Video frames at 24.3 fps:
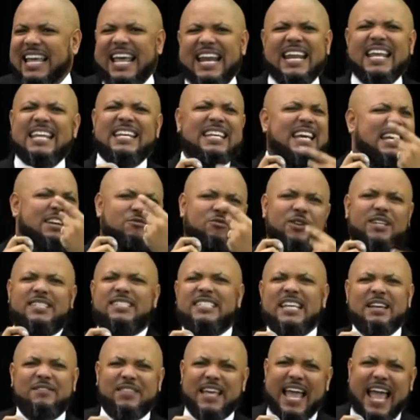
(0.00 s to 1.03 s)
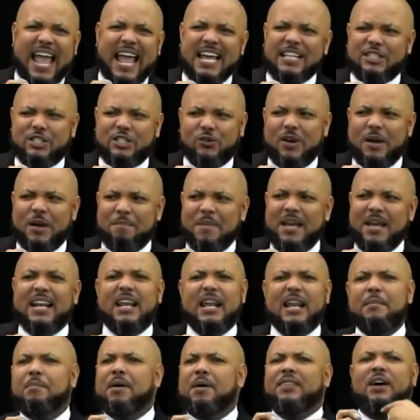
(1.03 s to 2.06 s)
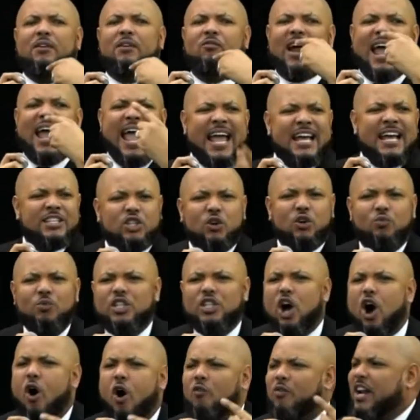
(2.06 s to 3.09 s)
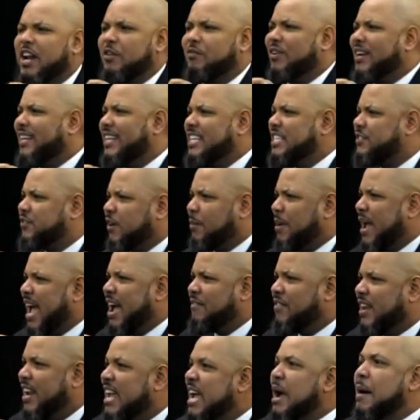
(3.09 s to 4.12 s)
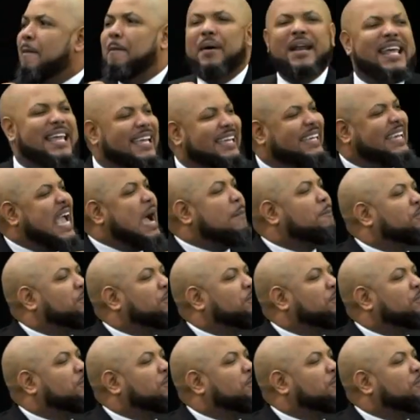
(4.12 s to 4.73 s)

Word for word: and he didn't receive the answer immediately, but the answer was already released from heaven. But he kept